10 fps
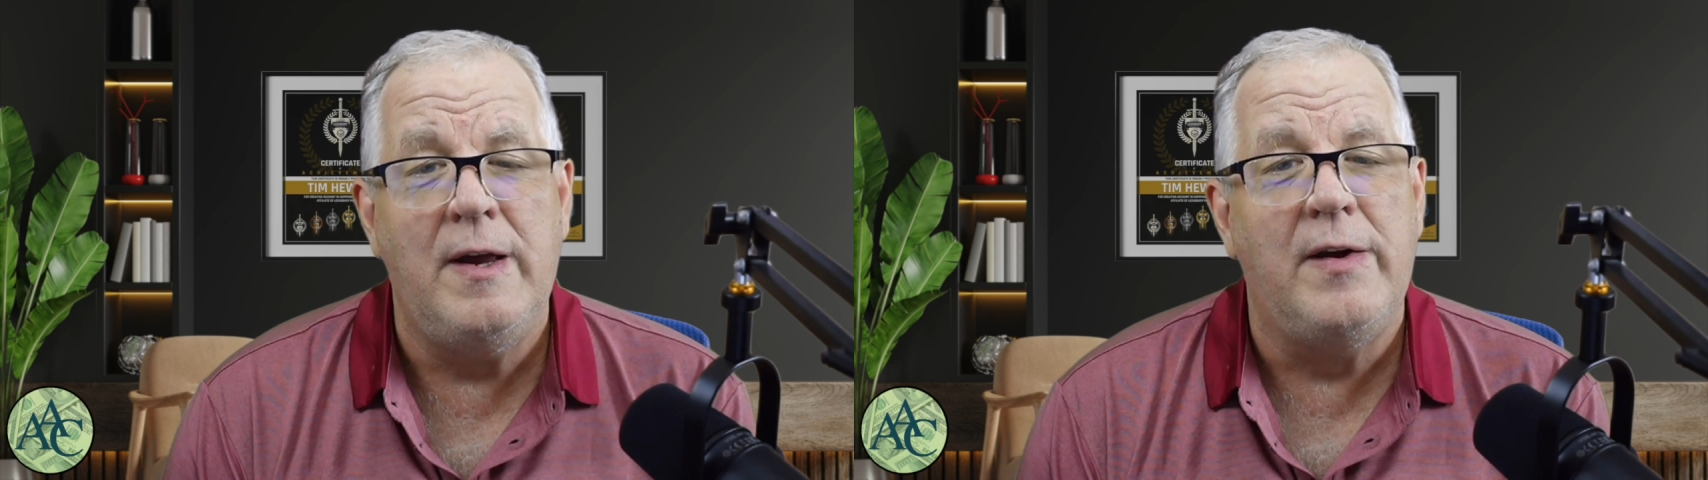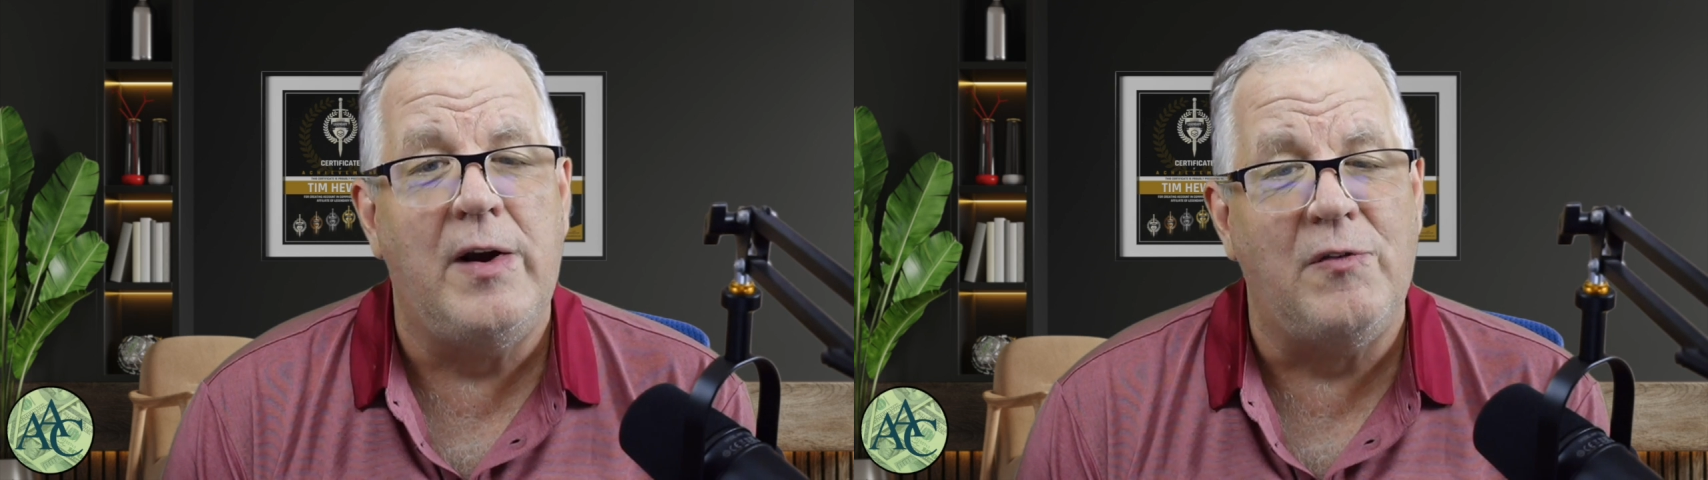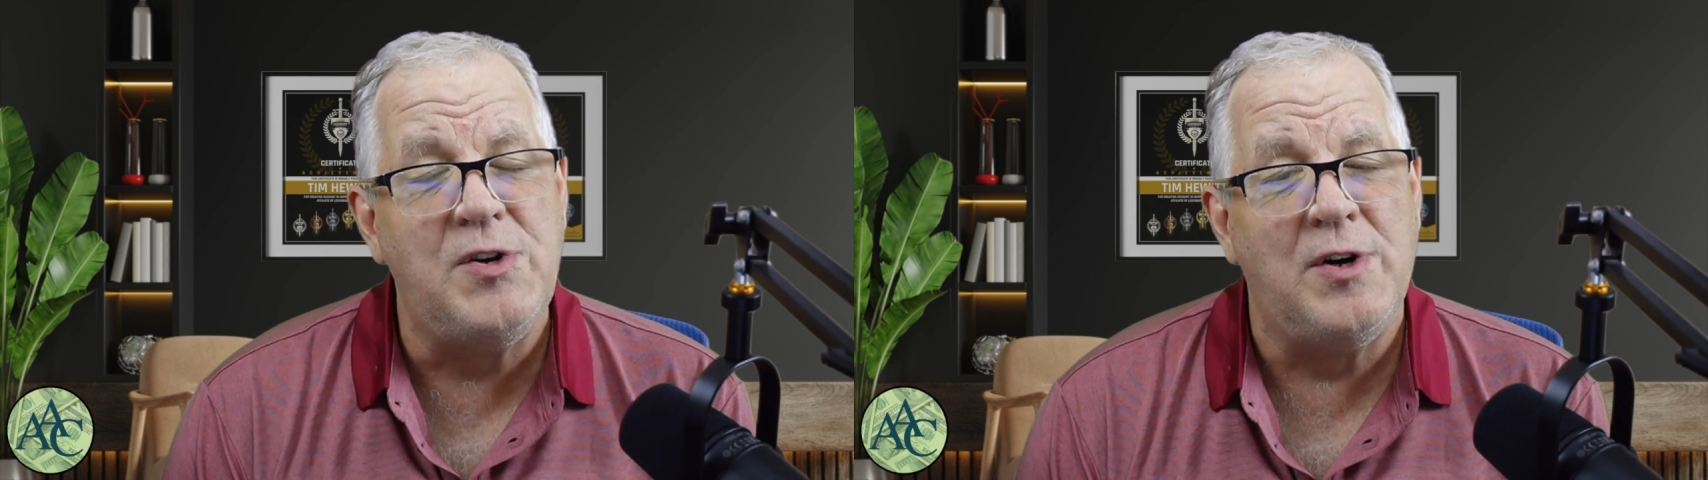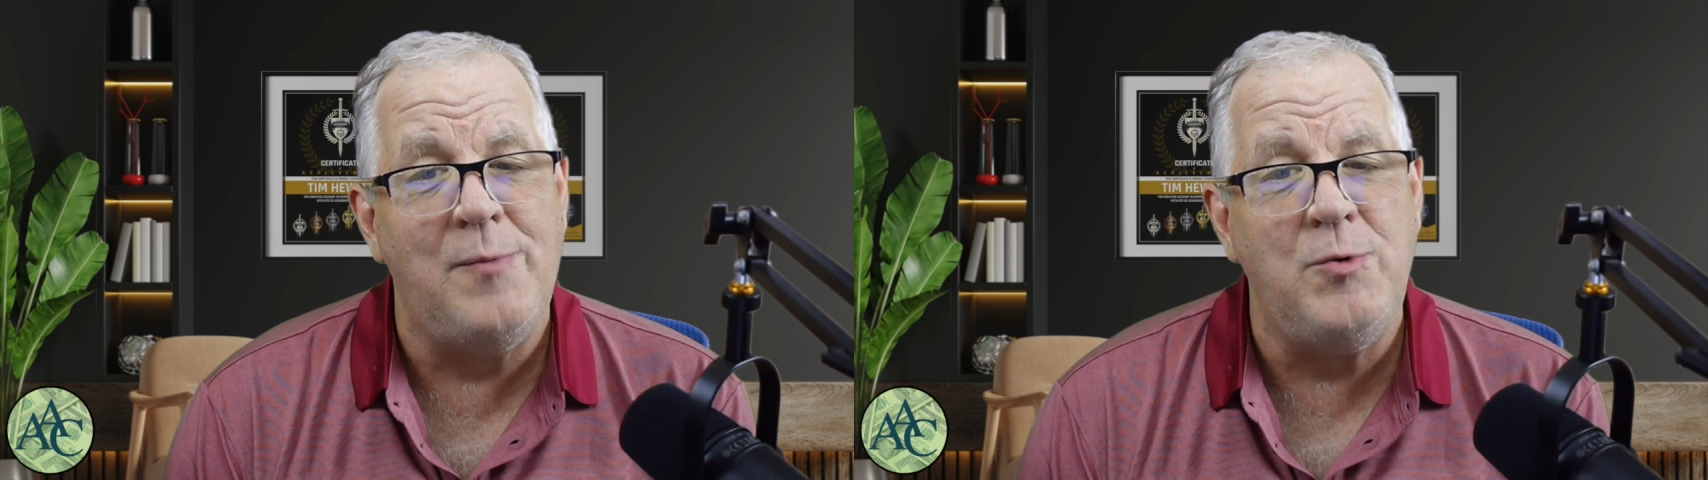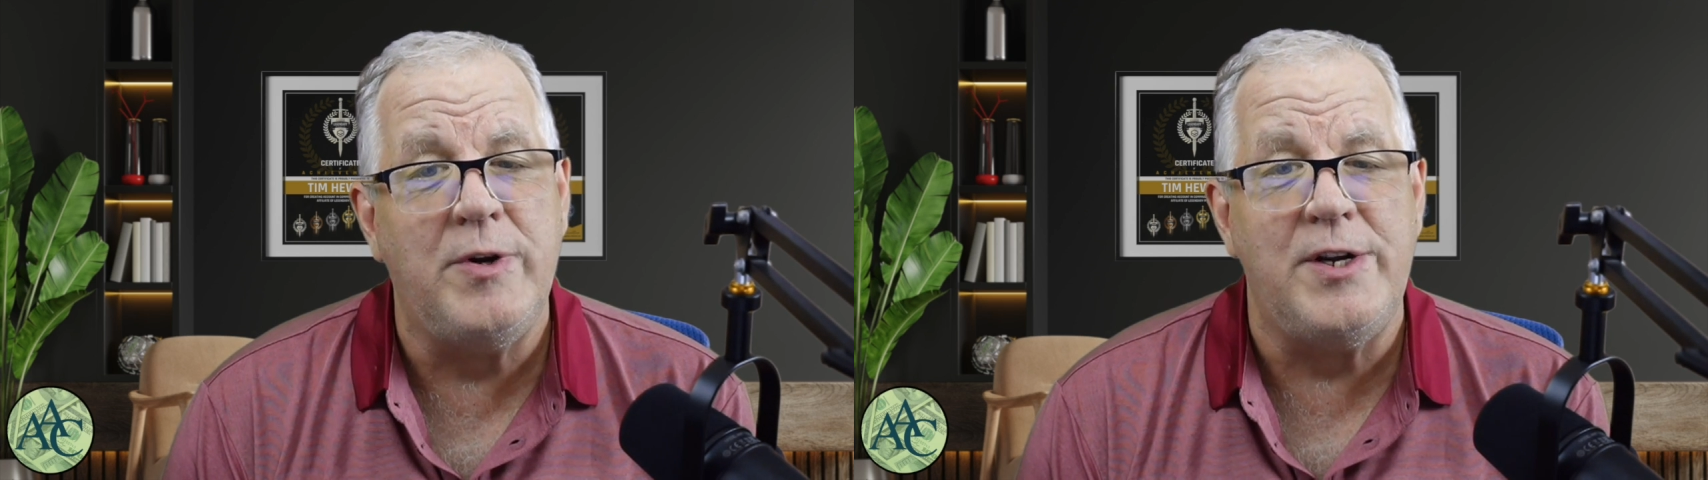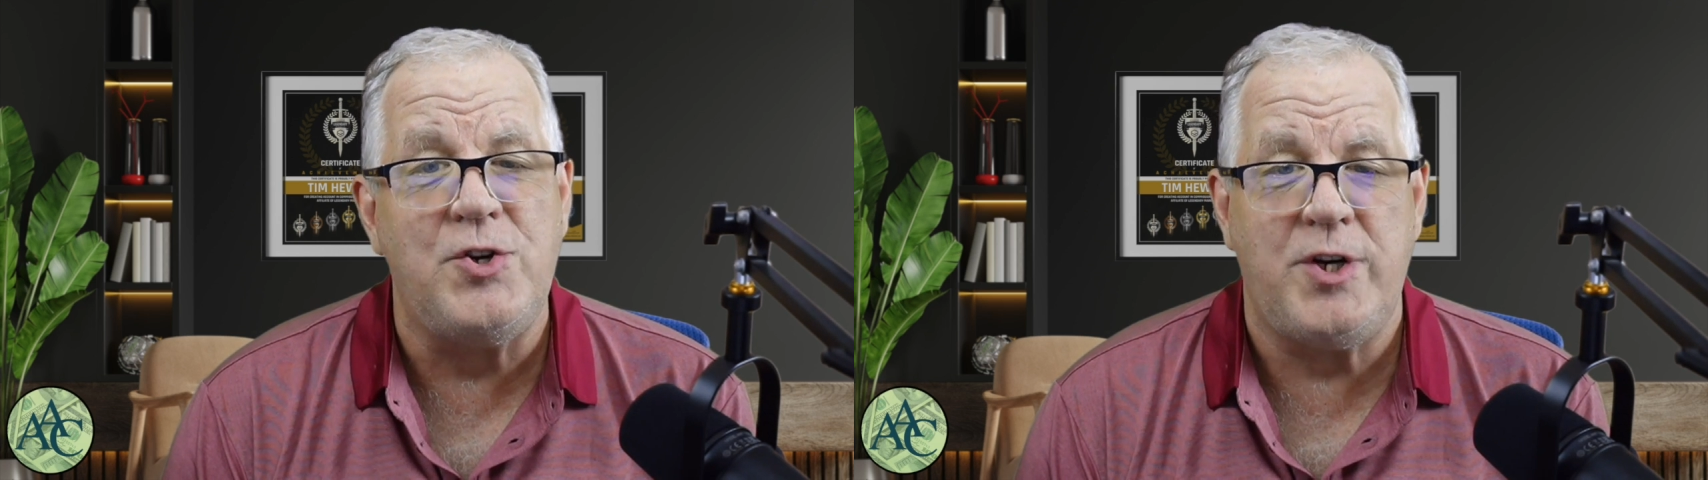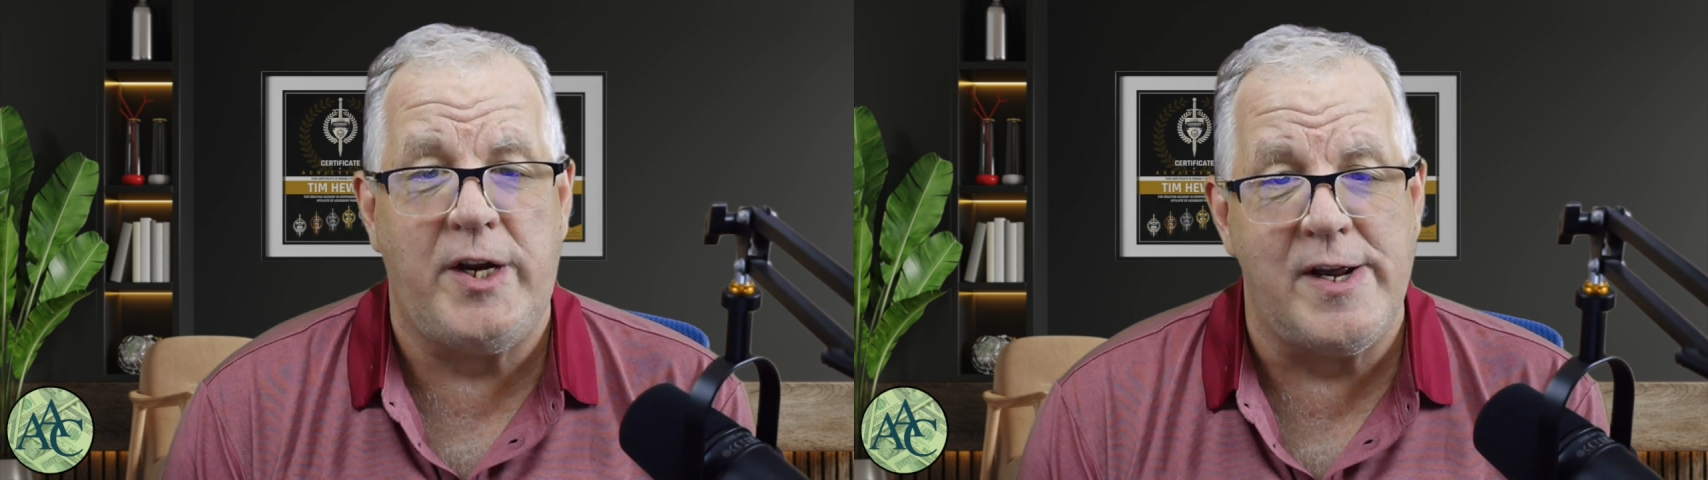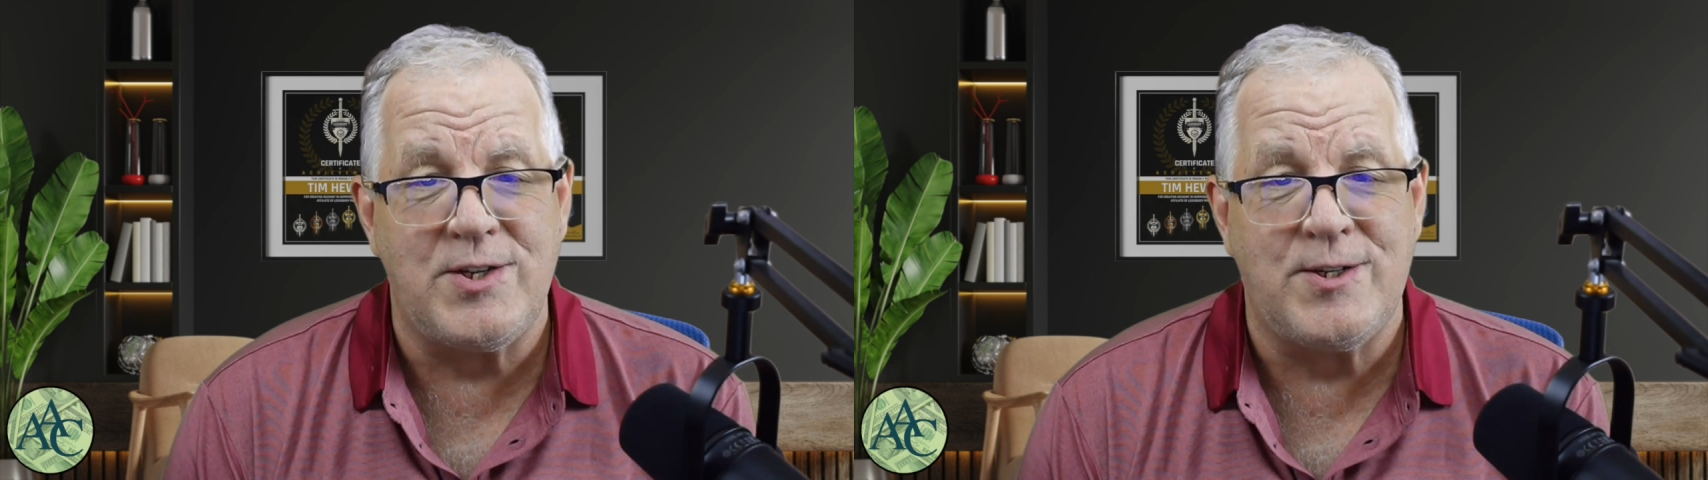every time you get a
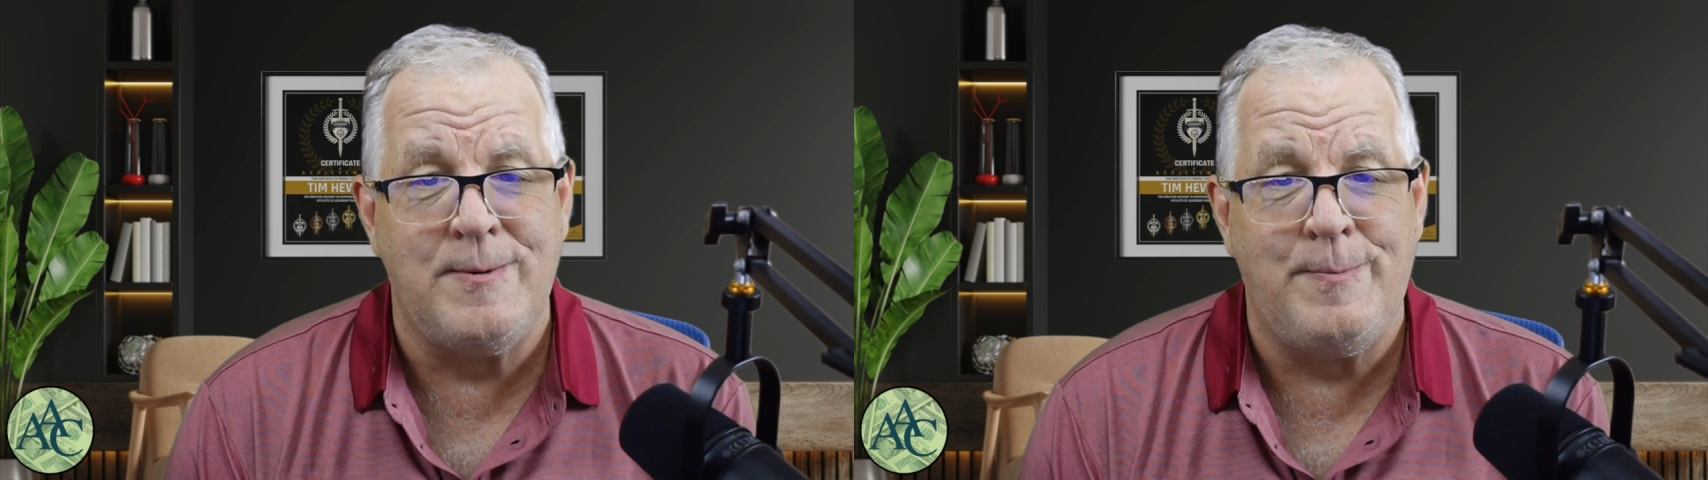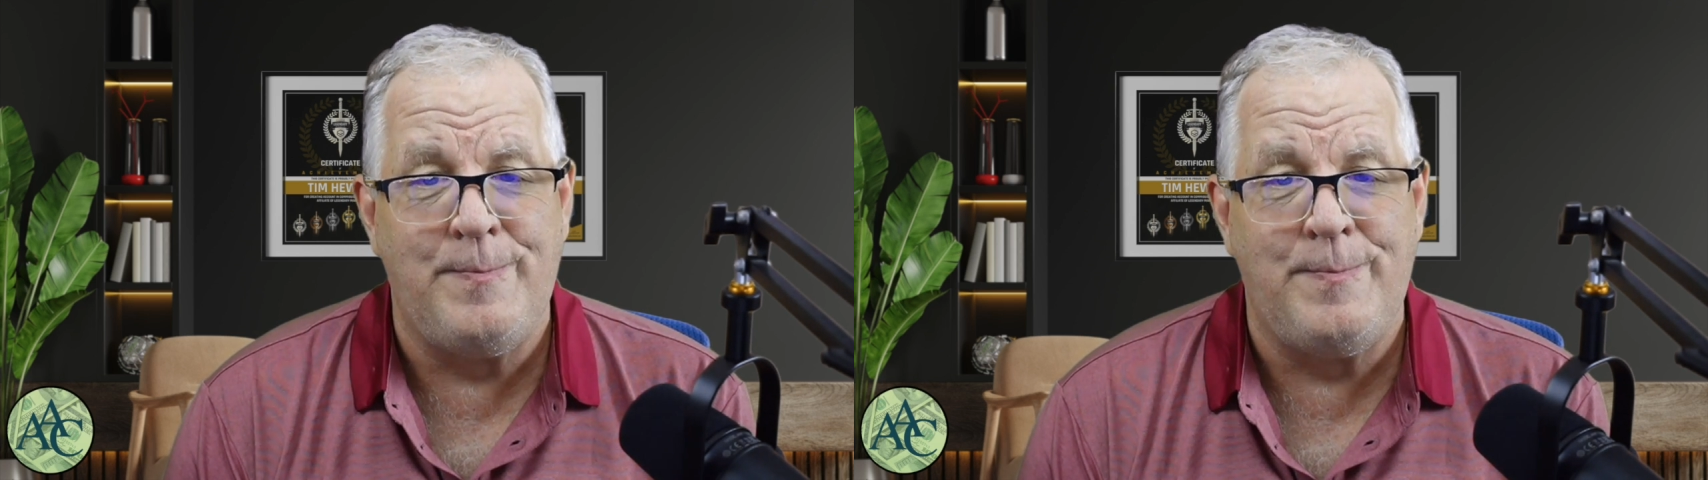chance.